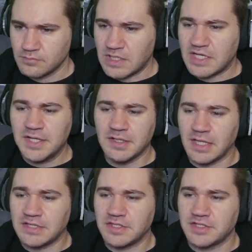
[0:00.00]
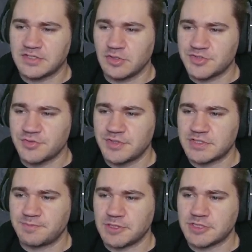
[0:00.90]
kind of like that it's also this
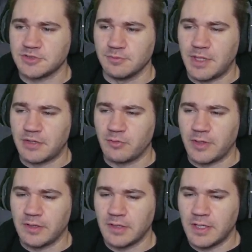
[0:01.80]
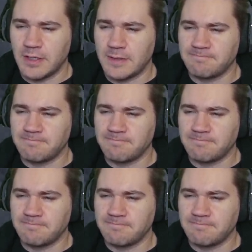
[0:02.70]
pistol, by the way. I